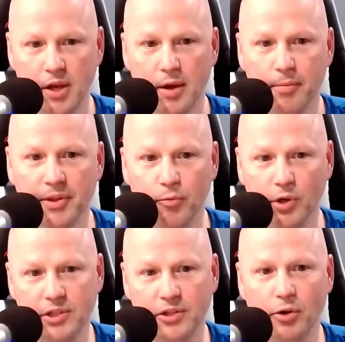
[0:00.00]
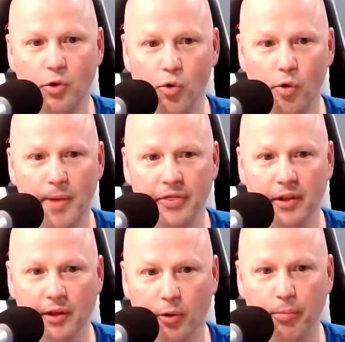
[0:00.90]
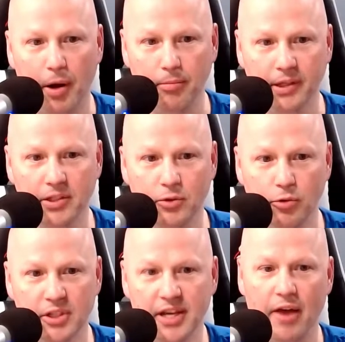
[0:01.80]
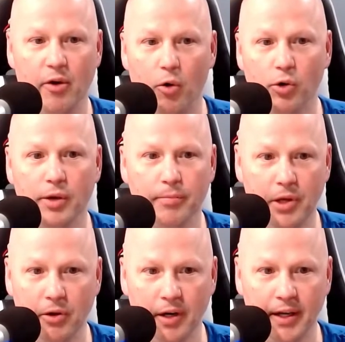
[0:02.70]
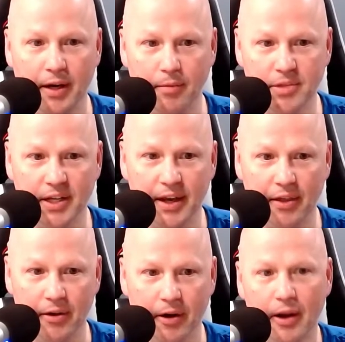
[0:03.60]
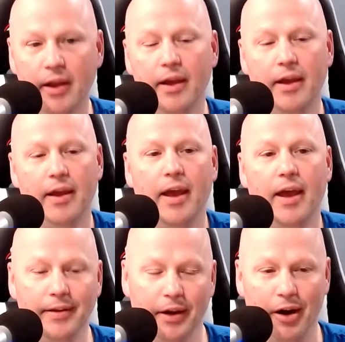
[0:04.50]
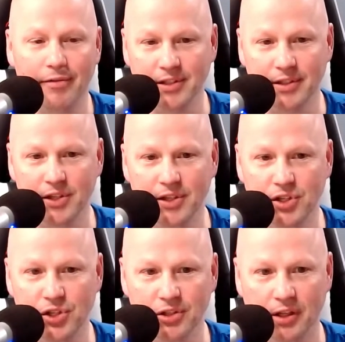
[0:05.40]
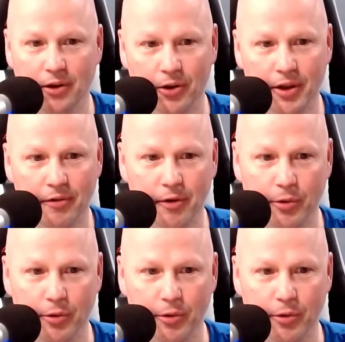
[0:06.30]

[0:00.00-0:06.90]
but what's so cool about the little public schools is how the whole community comes together. And obviously this year's a little different with